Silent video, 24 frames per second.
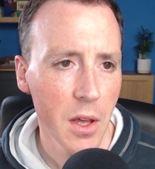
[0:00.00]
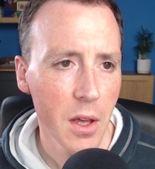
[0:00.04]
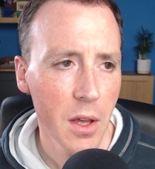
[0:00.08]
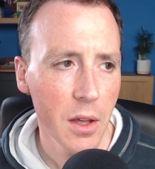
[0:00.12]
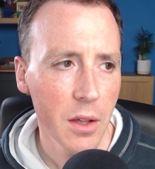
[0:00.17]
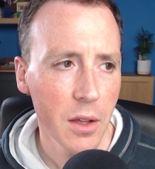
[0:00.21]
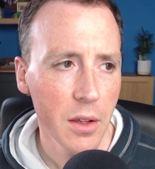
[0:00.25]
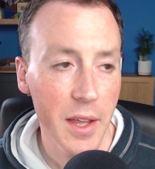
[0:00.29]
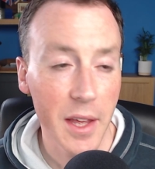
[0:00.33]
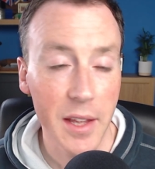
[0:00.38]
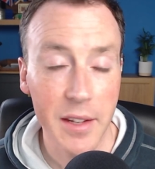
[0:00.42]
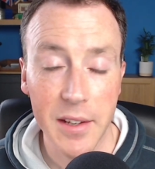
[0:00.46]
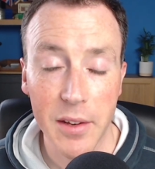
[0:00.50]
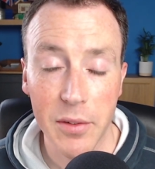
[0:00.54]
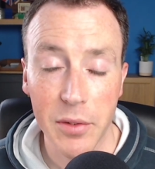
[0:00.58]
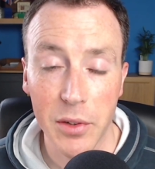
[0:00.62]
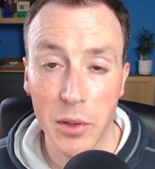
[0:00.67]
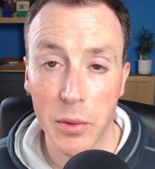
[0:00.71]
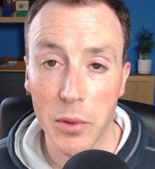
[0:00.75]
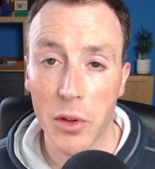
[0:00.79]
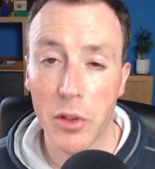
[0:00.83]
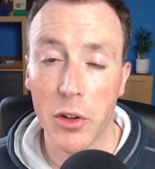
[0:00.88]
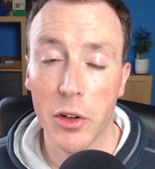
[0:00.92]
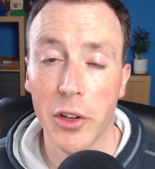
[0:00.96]
Yeah,
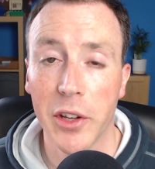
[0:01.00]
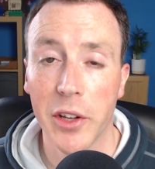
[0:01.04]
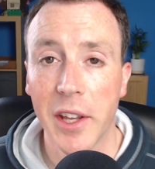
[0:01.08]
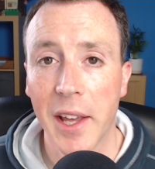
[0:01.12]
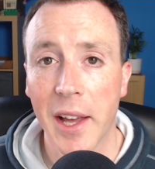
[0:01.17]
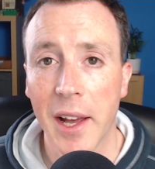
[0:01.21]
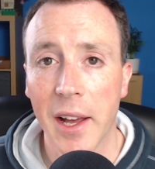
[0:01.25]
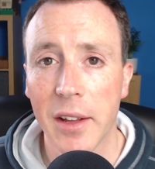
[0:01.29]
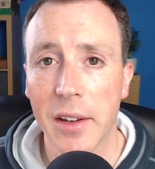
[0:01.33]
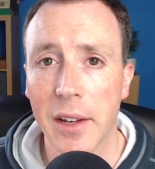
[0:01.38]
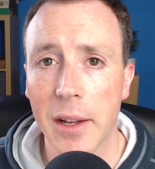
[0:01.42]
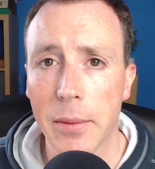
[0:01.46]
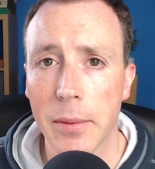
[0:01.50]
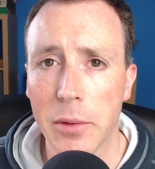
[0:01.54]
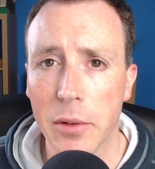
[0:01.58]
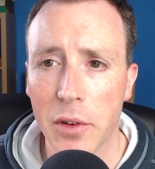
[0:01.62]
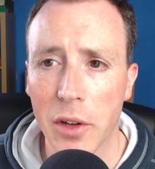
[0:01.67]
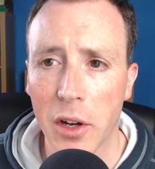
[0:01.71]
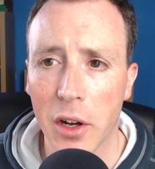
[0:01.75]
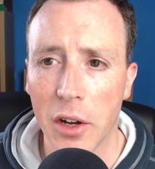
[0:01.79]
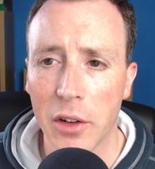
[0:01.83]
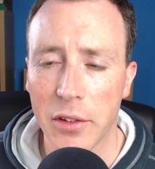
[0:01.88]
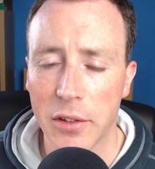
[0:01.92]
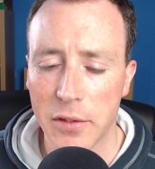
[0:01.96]
definitely worth looking at adaptive
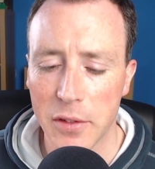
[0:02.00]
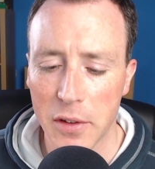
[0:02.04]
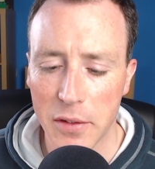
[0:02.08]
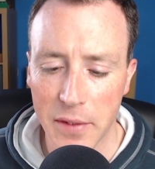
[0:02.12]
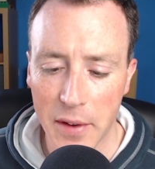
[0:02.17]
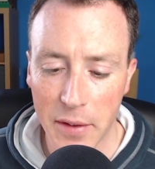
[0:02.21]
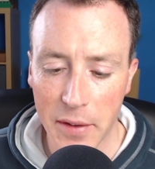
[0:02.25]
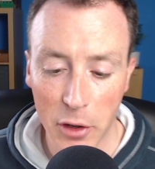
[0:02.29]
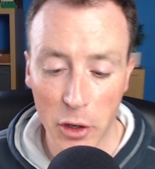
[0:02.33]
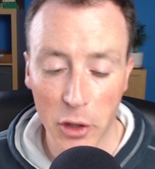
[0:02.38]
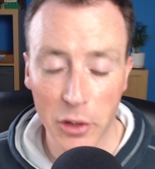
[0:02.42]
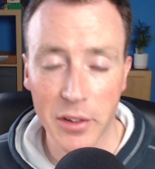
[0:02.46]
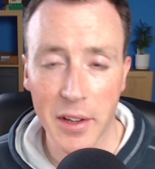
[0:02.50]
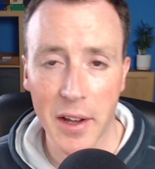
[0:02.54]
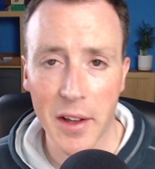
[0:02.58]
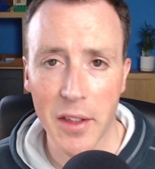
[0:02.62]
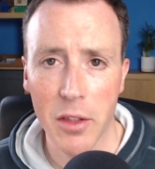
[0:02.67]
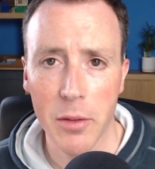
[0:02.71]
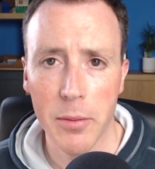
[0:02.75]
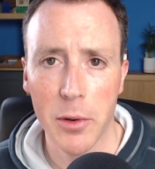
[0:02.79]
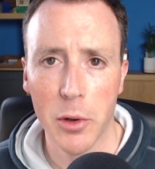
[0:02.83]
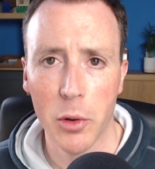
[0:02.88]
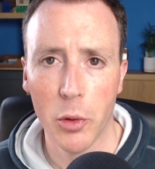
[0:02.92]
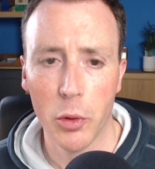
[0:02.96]
cards. If you've never looked at
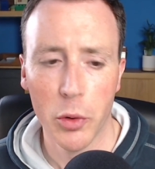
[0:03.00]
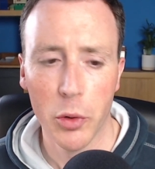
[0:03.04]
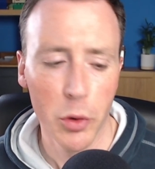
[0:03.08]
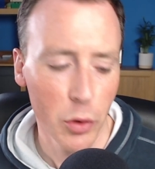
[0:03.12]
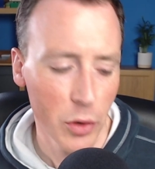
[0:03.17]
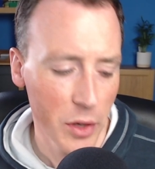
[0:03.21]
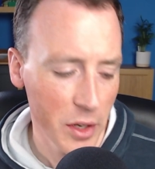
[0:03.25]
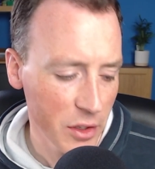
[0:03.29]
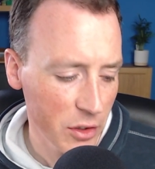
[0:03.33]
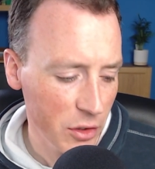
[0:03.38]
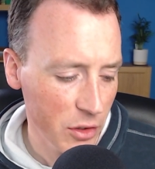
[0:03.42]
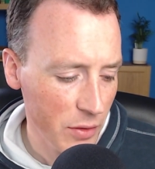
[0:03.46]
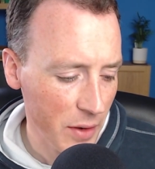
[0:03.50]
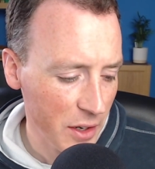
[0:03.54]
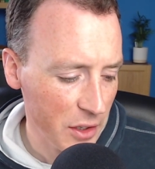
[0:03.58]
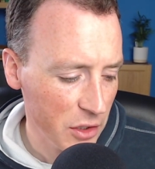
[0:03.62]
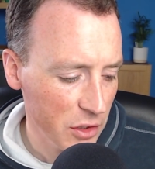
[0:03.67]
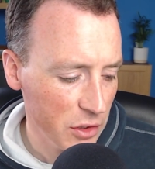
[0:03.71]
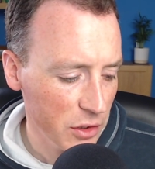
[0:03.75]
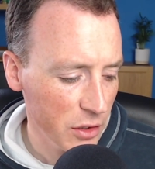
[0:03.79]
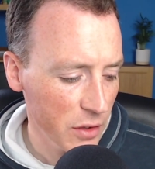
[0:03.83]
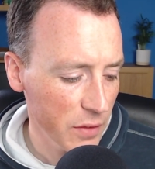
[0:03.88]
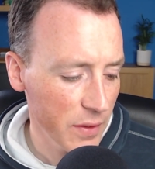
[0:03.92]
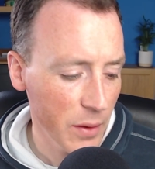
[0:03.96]
them and all your
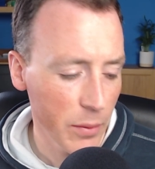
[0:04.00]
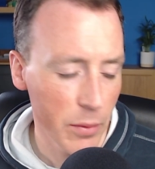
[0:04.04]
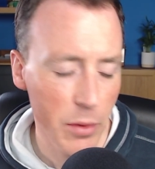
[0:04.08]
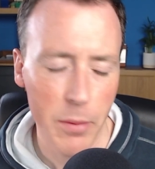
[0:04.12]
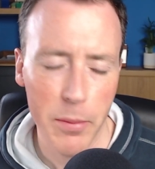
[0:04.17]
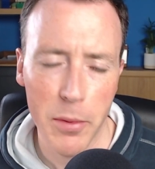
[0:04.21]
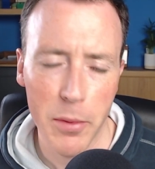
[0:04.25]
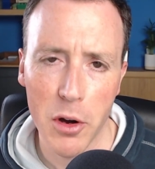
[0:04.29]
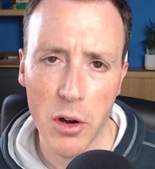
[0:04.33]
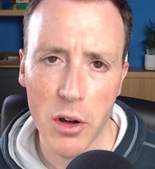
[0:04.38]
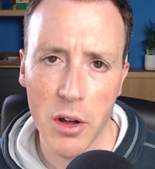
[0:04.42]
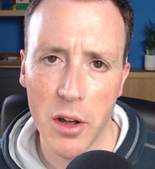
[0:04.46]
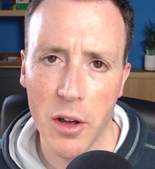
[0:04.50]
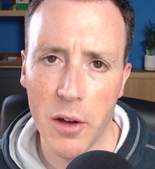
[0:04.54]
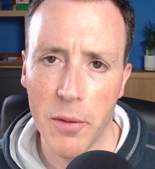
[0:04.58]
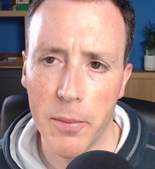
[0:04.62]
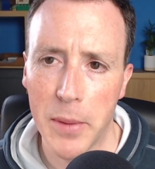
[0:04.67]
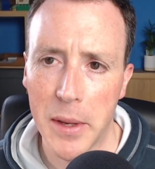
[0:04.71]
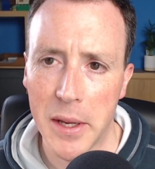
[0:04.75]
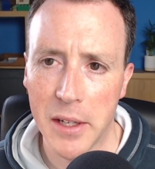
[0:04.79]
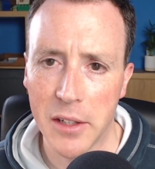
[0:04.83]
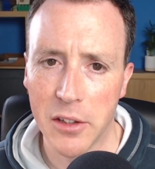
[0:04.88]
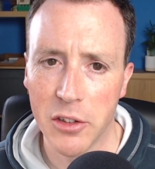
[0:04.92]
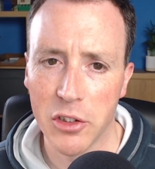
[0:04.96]
interactions you've done with the bot have
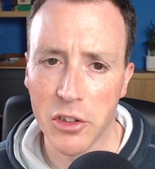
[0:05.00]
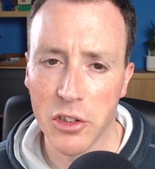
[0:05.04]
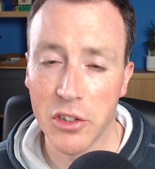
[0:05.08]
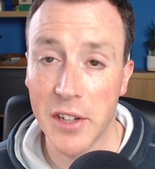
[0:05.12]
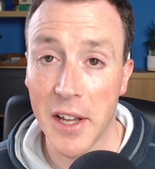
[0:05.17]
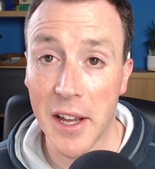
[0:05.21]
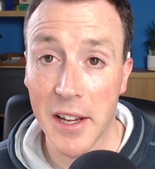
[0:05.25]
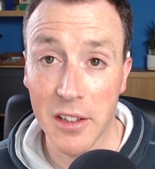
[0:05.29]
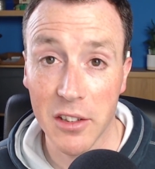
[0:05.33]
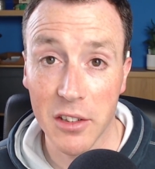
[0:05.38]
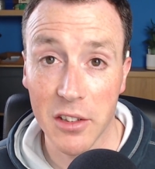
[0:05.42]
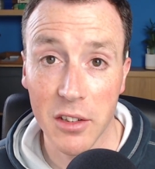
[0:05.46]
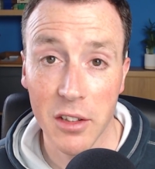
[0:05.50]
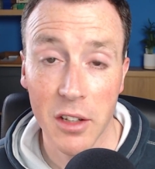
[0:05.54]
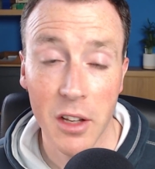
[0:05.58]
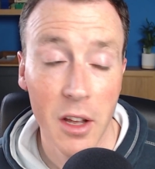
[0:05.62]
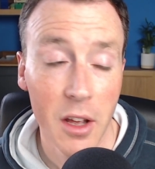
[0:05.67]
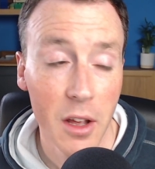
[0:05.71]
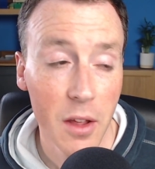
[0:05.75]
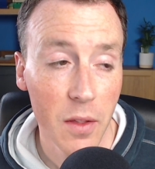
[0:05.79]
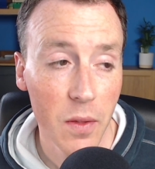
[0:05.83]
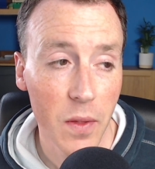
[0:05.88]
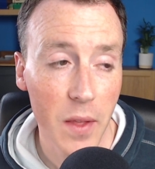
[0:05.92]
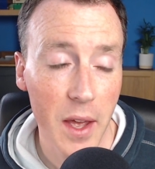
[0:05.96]
been just text,
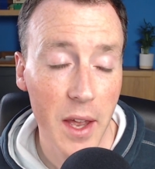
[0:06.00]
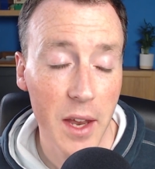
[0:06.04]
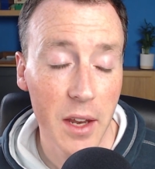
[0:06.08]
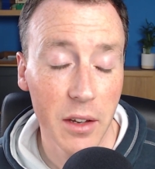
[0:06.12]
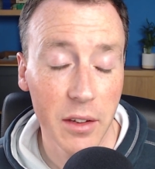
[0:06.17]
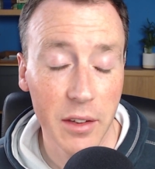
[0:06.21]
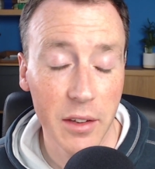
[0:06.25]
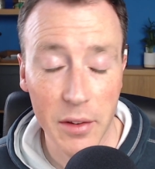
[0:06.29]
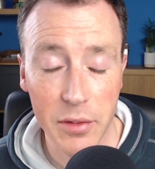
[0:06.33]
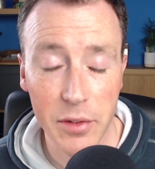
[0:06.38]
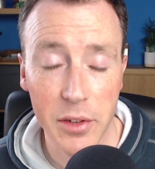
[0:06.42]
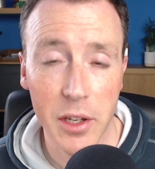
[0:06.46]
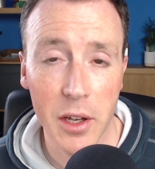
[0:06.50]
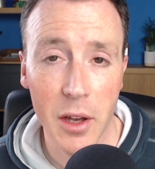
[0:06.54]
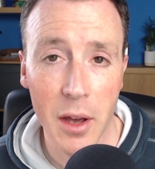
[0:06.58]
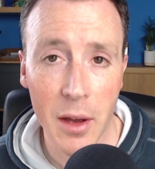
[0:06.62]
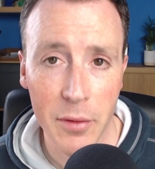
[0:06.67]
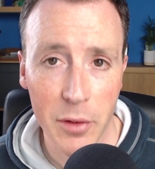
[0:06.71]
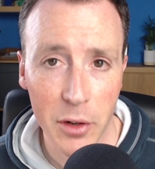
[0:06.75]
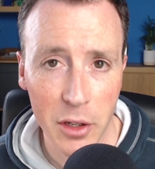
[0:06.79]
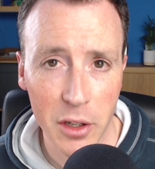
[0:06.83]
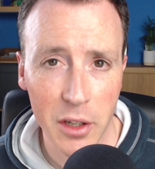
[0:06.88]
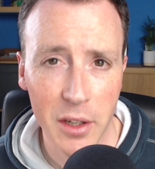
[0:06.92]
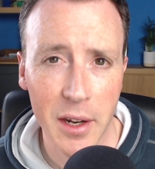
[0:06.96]
then definitely go have
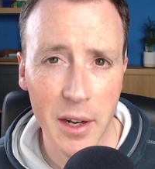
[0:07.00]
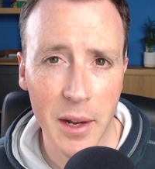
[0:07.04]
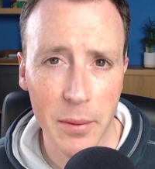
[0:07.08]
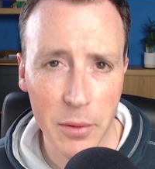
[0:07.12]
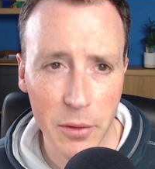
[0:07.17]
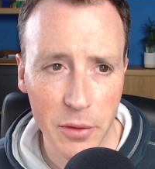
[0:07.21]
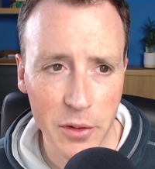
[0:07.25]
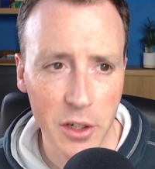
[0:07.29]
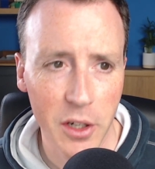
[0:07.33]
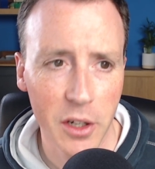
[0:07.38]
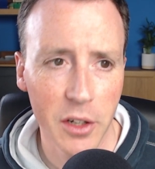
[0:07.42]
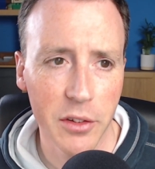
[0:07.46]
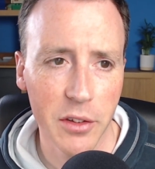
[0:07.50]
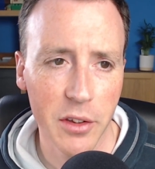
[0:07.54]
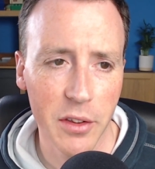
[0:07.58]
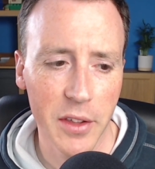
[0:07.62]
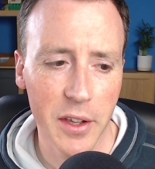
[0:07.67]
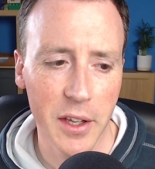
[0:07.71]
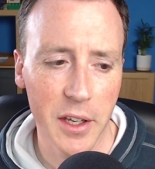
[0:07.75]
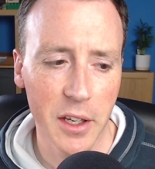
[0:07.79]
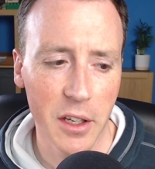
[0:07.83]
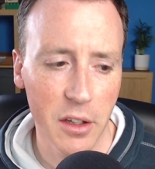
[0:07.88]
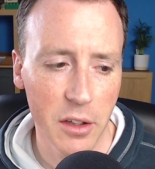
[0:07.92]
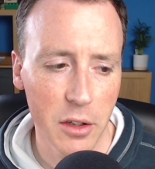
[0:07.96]
a look at adaptive cards. I
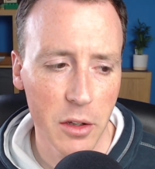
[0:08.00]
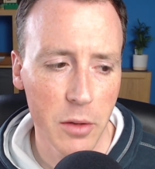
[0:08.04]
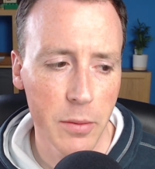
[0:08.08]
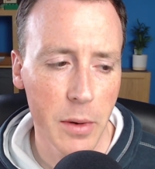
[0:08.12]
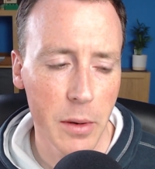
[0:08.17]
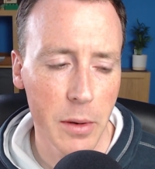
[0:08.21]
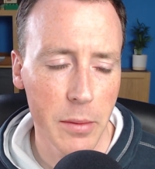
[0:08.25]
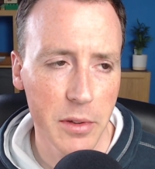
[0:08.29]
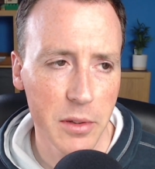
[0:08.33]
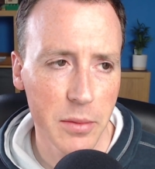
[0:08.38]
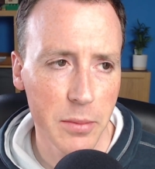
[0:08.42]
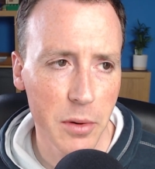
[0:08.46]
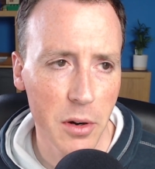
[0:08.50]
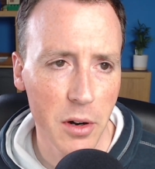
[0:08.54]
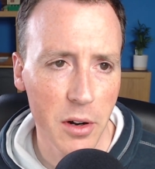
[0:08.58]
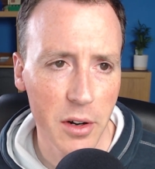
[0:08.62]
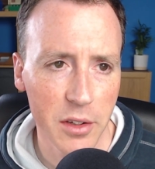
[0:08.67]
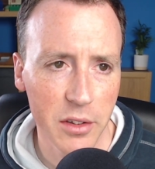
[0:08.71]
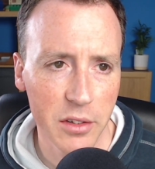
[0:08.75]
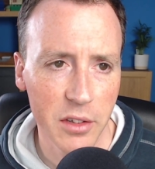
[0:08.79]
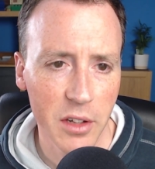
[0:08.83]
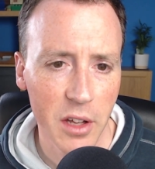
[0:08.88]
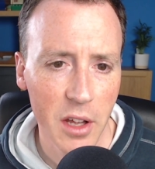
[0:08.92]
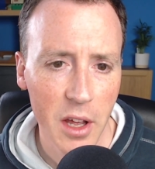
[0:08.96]
think you might be
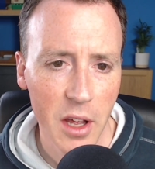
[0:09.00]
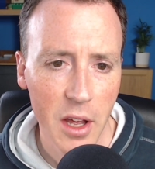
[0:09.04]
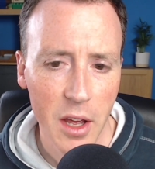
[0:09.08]
surprised.